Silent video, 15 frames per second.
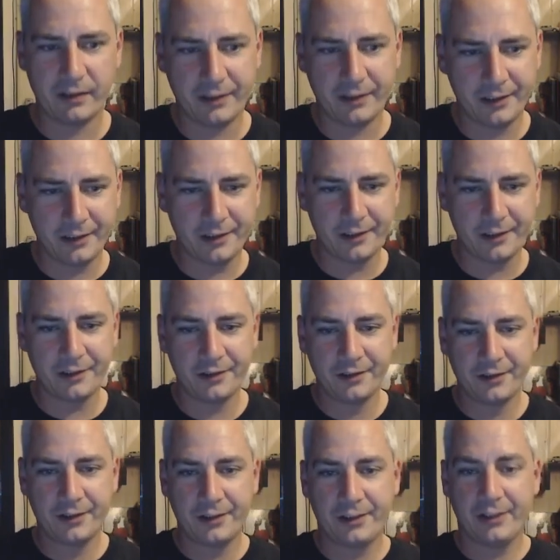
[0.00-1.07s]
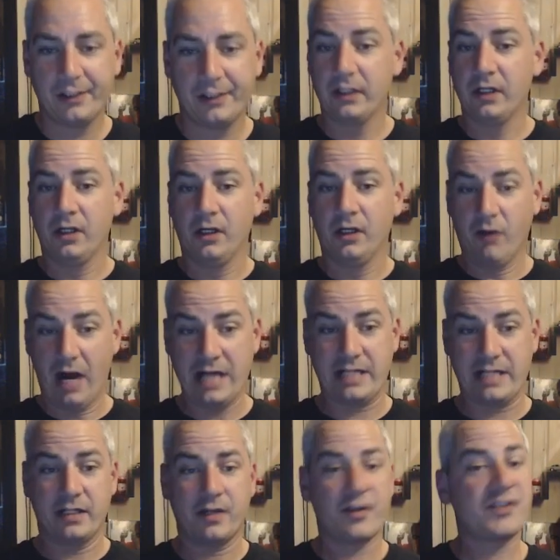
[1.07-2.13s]
Right,
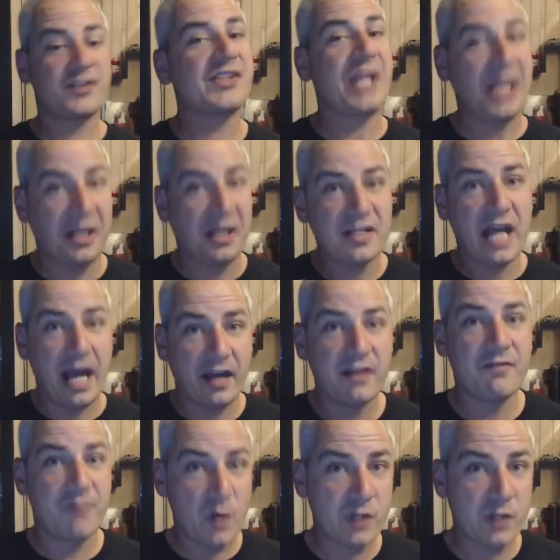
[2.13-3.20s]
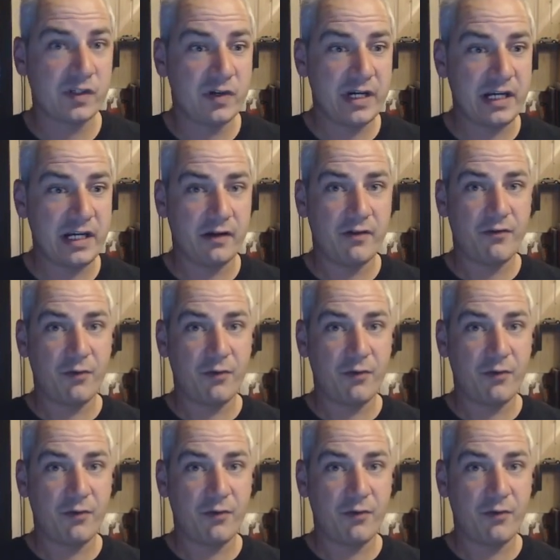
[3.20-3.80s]
the second anniversary